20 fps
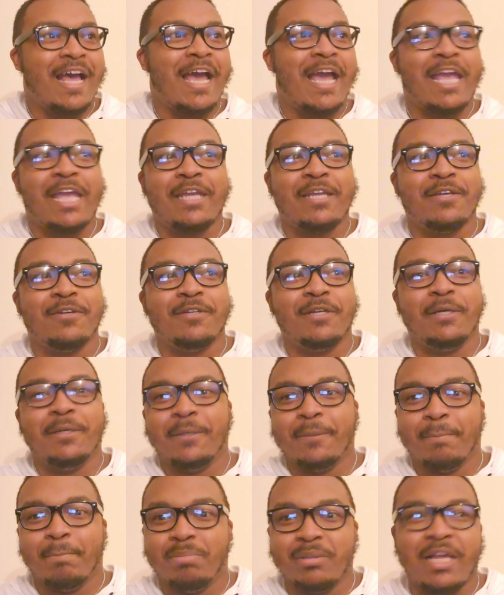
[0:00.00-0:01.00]
I ain't
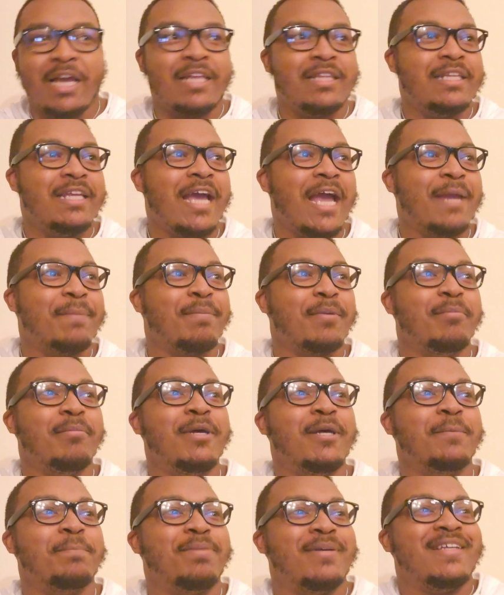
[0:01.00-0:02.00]
gonna blindly hype
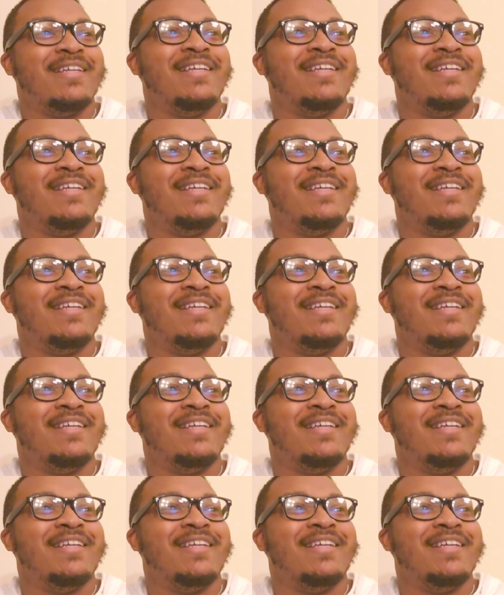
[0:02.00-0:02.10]
him up.